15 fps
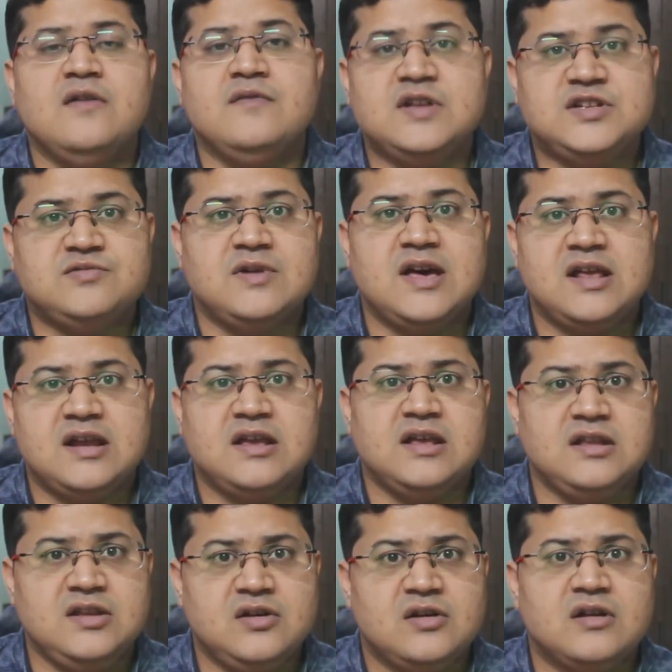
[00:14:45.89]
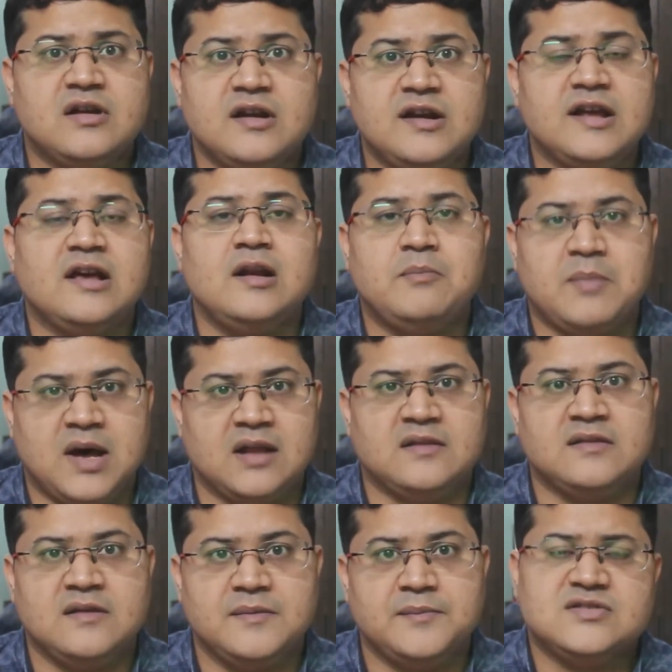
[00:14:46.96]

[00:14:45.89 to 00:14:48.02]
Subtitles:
which were in your critical path.